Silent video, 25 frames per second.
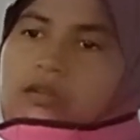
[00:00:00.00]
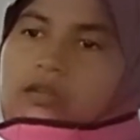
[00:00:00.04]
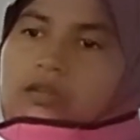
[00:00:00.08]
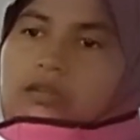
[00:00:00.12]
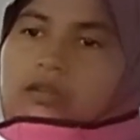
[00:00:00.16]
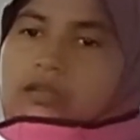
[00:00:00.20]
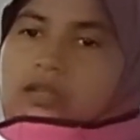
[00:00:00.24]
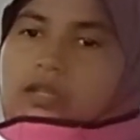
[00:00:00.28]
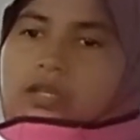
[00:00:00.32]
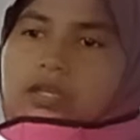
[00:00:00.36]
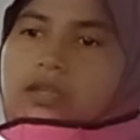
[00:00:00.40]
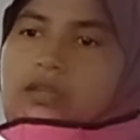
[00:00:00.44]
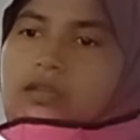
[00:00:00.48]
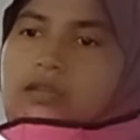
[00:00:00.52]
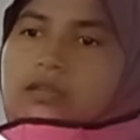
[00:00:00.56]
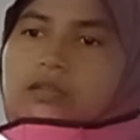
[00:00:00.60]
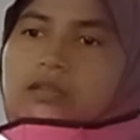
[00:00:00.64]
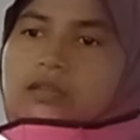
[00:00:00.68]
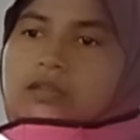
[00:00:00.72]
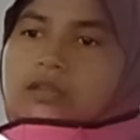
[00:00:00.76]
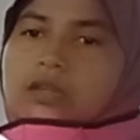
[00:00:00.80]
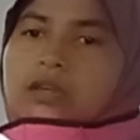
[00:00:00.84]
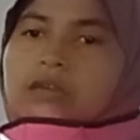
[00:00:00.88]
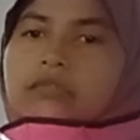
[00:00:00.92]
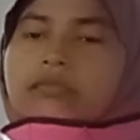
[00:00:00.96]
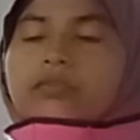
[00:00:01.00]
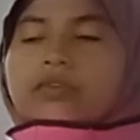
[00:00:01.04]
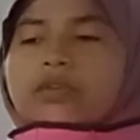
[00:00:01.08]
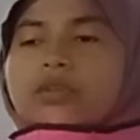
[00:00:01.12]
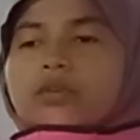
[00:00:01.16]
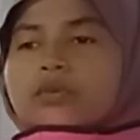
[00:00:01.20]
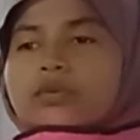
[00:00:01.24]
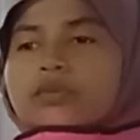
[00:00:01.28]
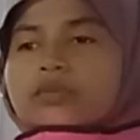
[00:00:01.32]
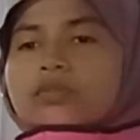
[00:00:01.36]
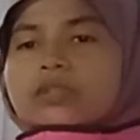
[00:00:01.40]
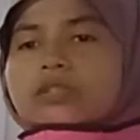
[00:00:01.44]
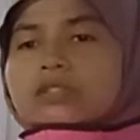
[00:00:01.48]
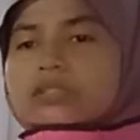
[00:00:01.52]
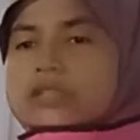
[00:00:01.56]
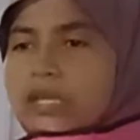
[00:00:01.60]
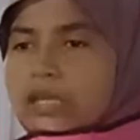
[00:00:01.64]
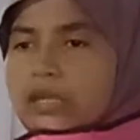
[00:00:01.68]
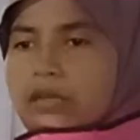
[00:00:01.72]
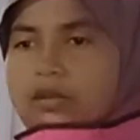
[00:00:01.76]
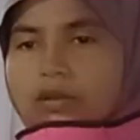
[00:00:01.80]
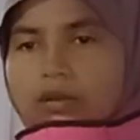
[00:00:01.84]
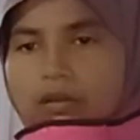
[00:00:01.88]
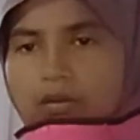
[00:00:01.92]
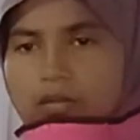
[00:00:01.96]
Okay, we know the
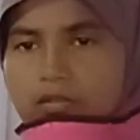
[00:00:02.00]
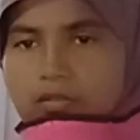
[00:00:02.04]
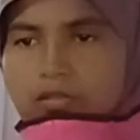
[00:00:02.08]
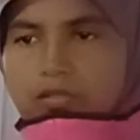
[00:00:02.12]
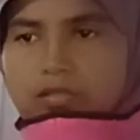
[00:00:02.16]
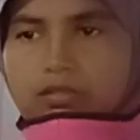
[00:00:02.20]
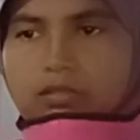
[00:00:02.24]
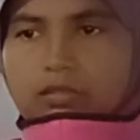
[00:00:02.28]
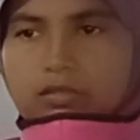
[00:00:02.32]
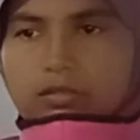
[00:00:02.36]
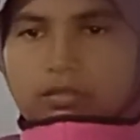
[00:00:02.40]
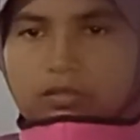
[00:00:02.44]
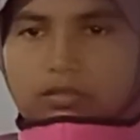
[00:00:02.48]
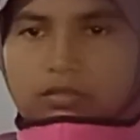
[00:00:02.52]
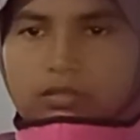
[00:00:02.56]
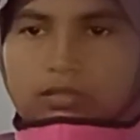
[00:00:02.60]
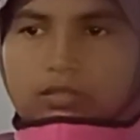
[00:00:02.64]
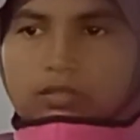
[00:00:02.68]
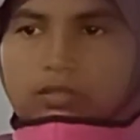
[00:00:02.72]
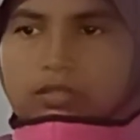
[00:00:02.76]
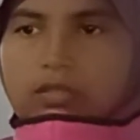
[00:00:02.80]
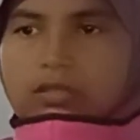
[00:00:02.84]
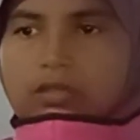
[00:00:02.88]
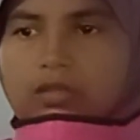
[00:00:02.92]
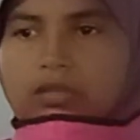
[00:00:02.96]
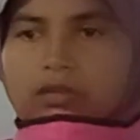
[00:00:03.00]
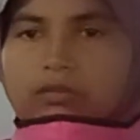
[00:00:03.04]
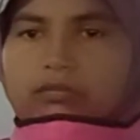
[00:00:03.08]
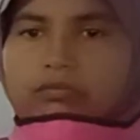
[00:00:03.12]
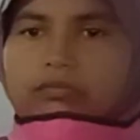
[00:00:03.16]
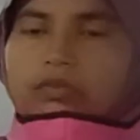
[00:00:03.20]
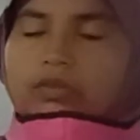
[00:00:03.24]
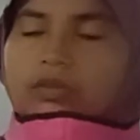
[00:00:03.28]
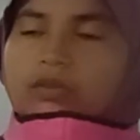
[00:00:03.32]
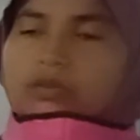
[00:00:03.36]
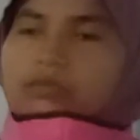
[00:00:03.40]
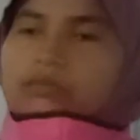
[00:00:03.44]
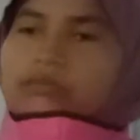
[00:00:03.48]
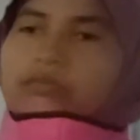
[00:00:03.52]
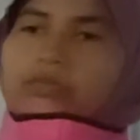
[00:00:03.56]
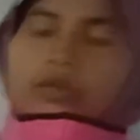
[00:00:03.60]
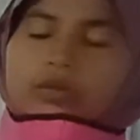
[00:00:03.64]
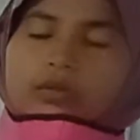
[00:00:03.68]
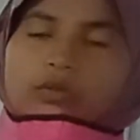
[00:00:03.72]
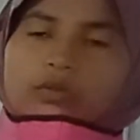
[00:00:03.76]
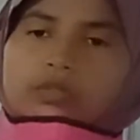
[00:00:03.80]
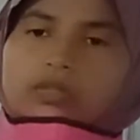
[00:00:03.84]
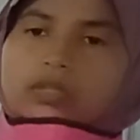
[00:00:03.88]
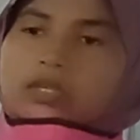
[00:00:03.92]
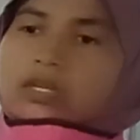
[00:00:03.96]
psychology. We
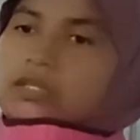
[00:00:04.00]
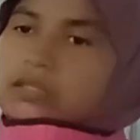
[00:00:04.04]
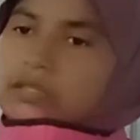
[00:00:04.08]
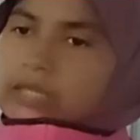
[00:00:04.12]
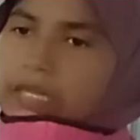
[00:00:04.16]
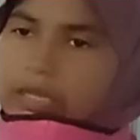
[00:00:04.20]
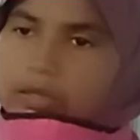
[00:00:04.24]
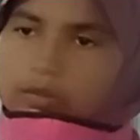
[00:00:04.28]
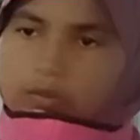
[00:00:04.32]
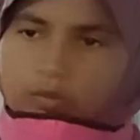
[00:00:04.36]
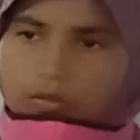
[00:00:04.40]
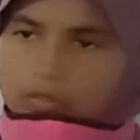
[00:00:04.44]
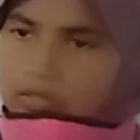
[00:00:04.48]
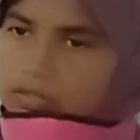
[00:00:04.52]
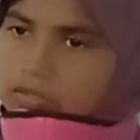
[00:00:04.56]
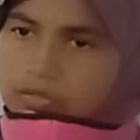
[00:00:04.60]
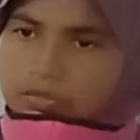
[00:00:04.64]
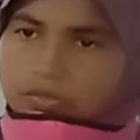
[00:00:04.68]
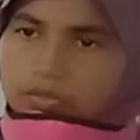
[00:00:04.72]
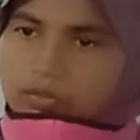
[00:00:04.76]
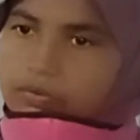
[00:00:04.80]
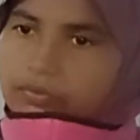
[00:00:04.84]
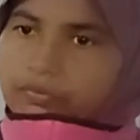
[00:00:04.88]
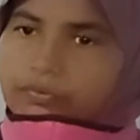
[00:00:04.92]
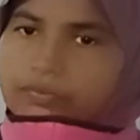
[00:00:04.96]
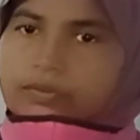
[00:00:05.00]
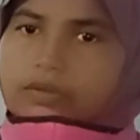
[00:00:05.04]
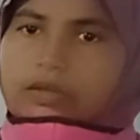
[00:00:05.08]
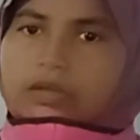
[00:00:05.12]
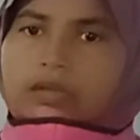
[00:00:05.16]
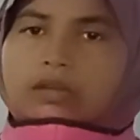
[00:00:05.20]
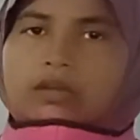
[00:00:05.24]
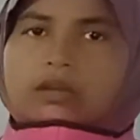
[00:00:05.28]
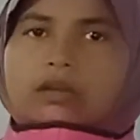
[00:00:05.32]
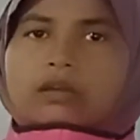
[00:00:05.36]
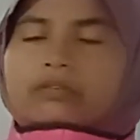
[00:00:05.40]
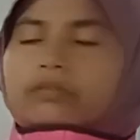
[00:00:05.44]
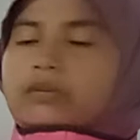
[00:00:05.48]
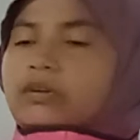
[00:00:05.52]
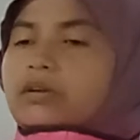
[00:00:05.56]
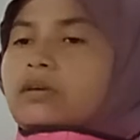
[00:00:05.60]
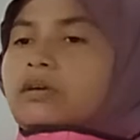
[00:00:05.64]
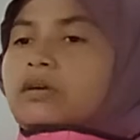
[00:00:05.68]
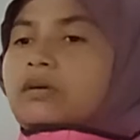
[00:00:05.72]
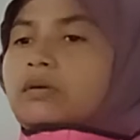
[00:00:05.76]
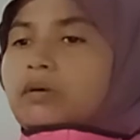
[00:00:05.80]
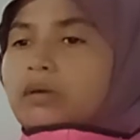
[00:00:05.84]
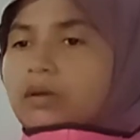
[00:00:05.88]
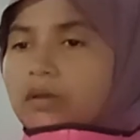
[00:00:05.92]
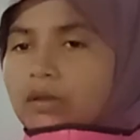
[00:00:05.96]
know the psychology of our
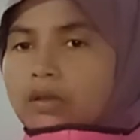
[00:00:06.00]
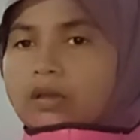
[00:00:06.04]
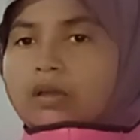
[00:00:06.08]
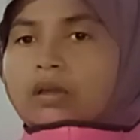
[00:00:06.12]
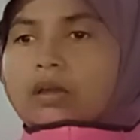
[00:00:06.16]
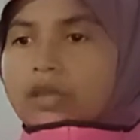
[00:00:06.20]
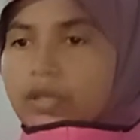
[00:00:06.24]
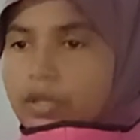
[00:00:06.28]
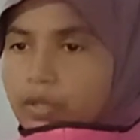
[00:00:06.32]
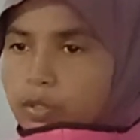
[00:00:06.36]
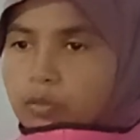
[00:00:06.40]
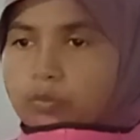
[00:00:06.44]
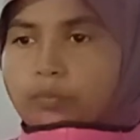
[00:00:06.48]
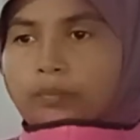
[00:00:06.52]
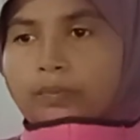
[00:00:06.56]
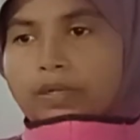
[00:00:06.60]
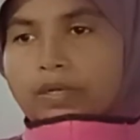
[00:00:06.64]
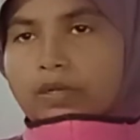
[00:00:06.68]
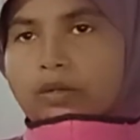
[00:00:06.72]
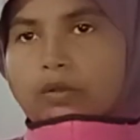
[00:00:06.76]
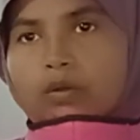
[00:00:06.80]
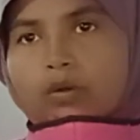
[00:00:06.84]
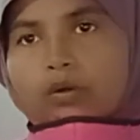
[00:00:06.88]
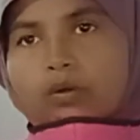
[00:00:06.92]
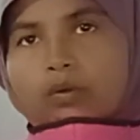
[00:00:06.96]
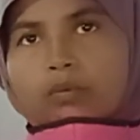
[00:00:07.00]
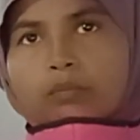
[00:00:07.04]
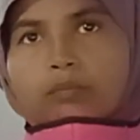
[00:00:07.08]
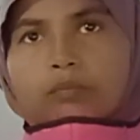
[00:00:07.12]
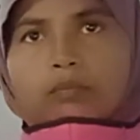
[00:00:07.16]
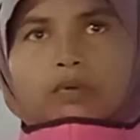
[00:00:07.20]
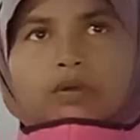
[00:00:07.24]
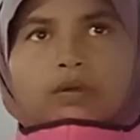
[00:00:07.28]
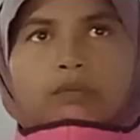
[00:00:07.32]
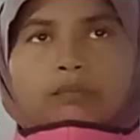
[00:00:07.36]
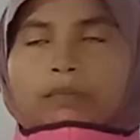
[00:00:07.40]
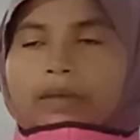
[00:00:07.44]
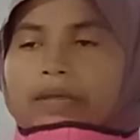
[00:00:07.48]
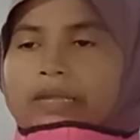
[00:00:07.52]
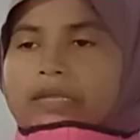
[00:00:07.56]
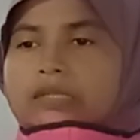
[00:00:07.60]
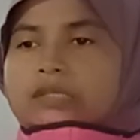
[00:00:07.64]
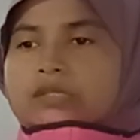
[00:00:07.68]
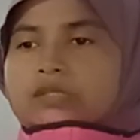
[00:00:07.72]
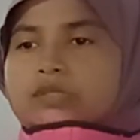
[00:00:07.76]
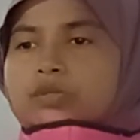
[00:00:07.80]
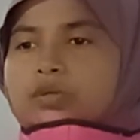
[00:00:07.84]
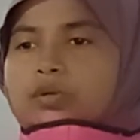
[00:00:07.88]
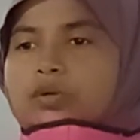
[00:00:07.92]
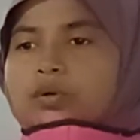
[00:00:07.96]
human or
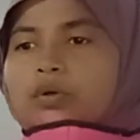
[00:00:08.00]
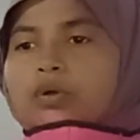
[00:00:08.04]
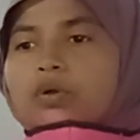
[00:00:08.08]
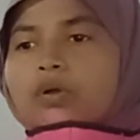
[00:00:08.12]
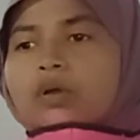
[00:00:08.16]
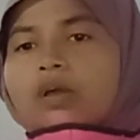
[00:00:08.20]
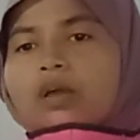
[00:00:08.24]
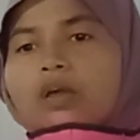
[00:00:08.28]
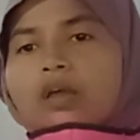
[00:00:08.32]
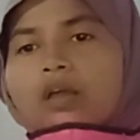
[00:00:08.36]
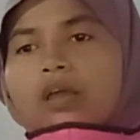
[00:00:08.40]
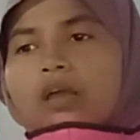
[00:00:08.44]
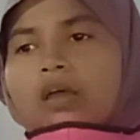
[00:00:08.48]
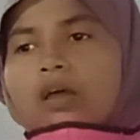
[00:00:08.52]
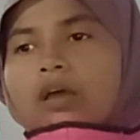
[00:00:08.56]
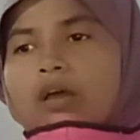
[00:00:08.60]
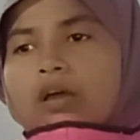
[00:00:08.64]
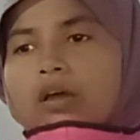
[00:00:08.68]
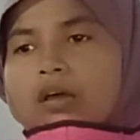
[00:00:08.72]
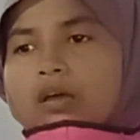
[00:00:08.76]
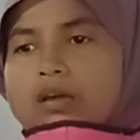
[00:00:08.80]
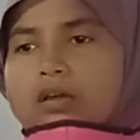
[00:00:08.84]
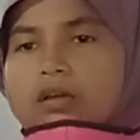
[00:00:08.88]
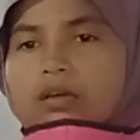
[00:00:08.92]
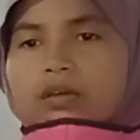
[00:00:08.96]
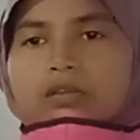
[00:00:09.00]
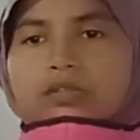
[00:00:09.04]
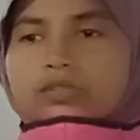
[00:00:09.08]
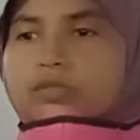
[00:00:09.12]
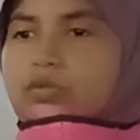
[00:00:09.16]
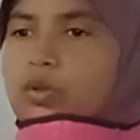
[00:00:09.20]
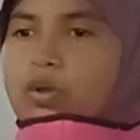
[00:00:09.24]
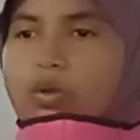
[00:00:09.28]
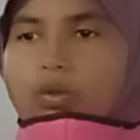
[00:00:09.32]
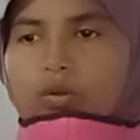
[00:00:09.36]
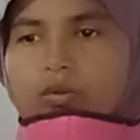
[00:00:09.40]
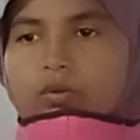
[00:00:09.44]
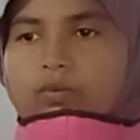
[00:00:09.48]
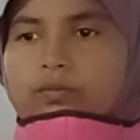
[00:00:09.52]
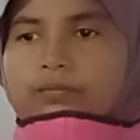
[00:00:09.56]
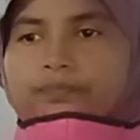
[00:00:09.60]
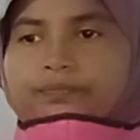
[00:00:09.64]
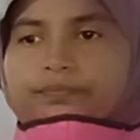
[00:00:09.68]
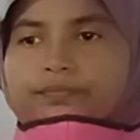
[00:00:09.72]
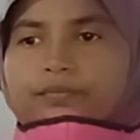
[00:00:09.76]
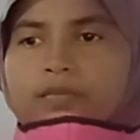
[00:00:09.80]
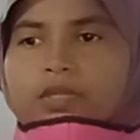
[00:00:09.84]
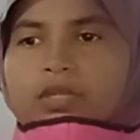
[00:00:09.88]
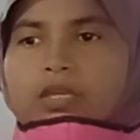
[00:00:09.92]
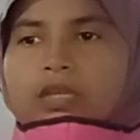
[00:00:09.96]
mind or soul.
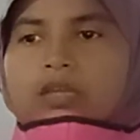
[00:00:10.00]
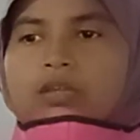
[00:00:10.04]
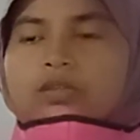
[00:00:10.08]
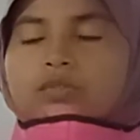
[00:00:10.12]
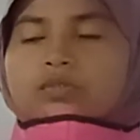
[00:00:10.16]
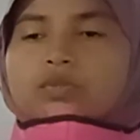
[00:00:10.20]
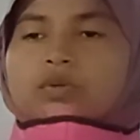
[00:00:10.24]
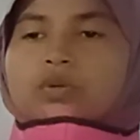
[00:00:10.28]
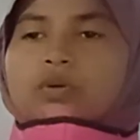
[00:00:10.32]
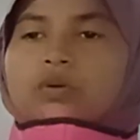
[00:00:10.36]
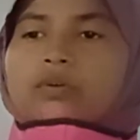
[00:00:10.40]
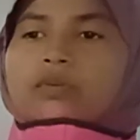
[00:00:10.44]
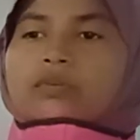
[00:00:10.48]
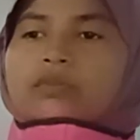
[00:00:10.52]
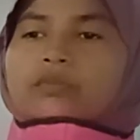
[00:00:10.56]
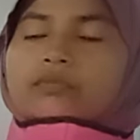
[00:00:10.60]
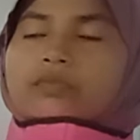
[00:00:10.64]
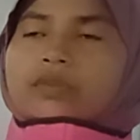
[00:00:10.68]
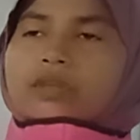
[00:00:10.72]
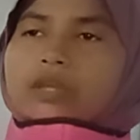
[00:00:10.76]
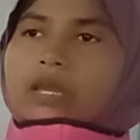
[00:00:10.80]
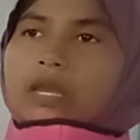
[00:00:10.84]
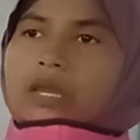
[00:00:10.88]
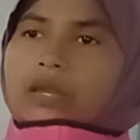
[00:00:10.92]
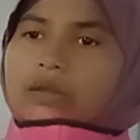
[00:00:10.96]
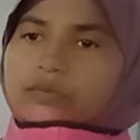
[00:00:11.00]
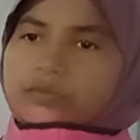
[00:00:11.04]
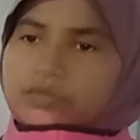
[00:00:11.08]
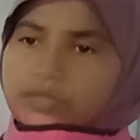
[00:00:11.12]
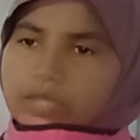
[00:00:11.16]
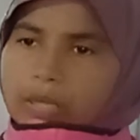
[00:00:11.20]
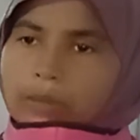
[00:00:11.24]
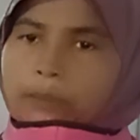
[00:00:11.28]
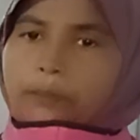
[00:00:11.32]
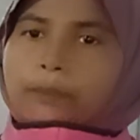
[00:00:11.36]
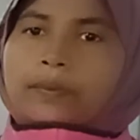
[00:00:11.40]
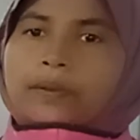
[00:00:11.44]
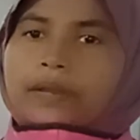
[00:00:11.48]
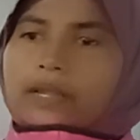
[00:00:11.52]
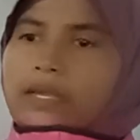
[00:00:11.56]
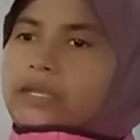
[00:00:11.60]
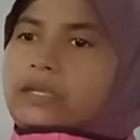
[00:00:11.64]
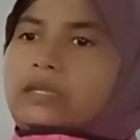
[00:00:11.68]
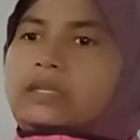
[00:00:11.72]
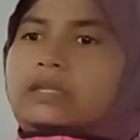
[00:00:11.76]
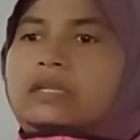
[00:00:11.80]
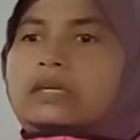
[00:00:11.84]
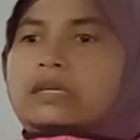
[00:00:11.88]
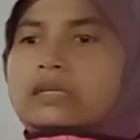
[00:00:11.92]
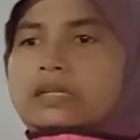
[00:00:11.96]
So we have to apply
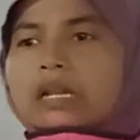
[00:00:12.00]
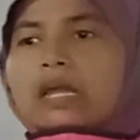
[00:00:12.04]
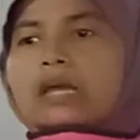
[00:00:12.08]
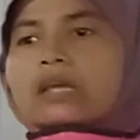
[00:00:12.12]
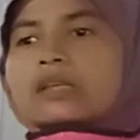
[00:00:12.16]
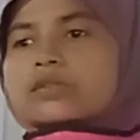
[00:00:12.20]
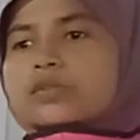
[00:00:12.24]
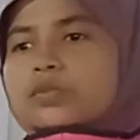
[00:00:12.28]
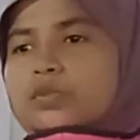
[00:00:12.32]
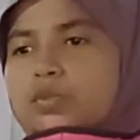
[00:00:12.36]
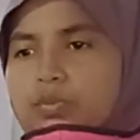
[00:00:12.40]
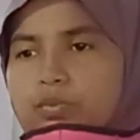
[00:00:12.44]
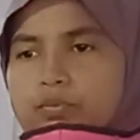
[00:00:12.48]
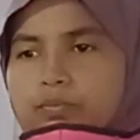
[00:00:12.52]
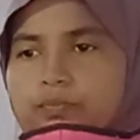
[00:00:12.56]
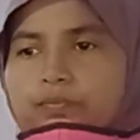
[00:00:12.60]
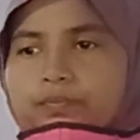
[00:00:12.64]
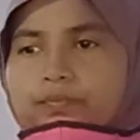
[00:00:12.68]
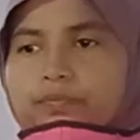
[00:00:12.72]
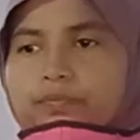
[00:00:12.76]
in a classroom.